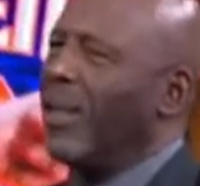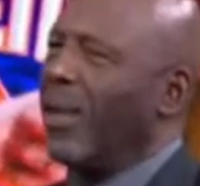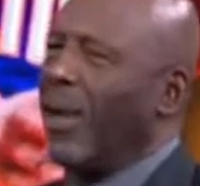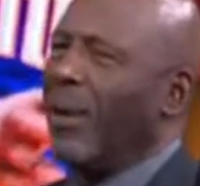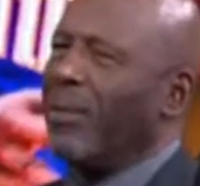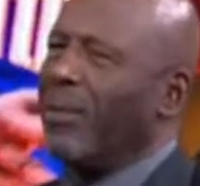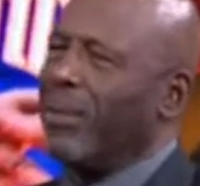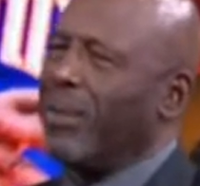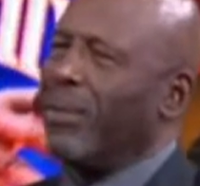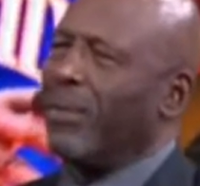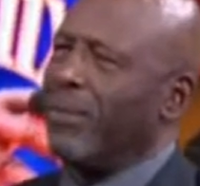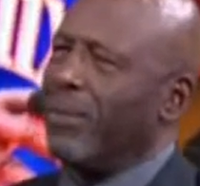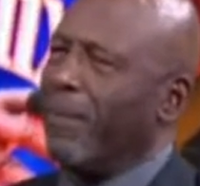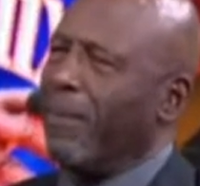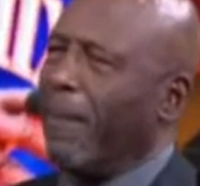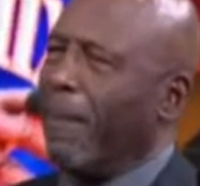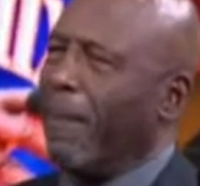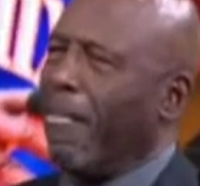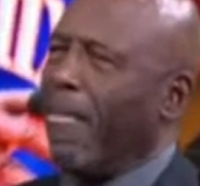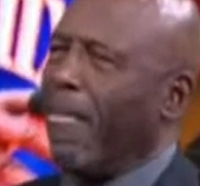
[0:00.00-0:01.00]
Yeah, that kind of
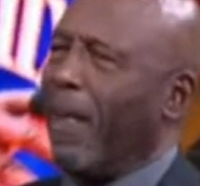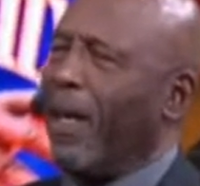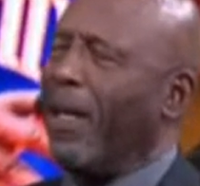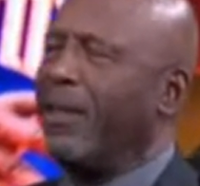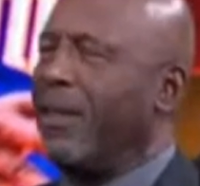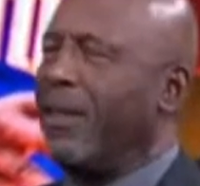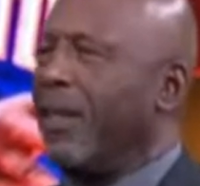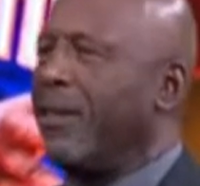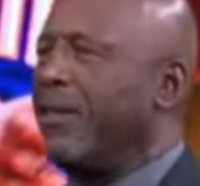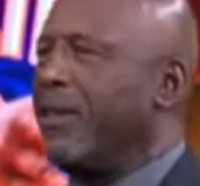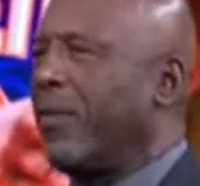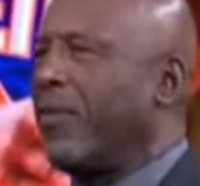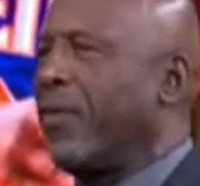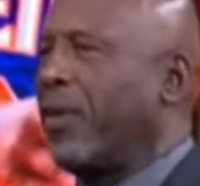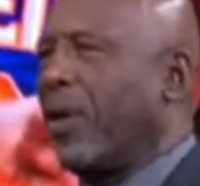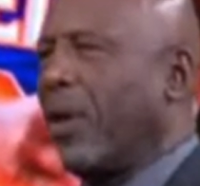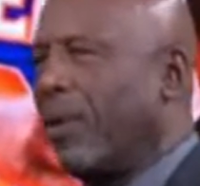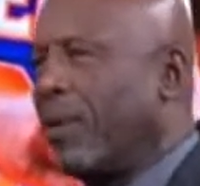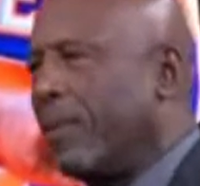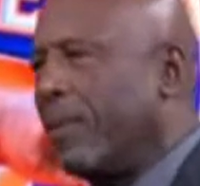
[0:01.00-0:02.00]
flew under the radar. All of a
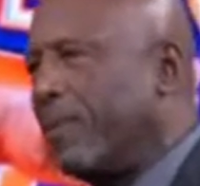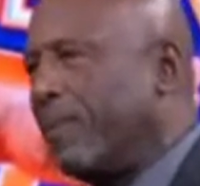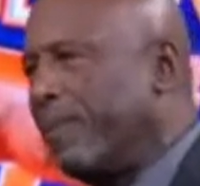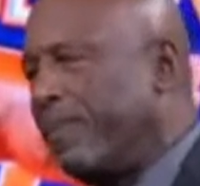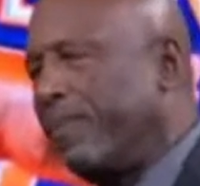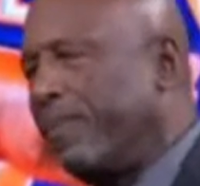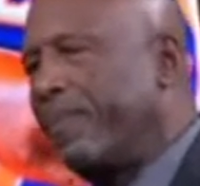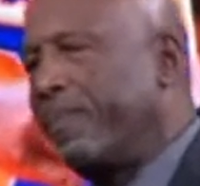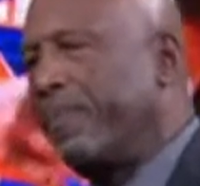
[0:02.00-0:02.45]
sudden, Caruso's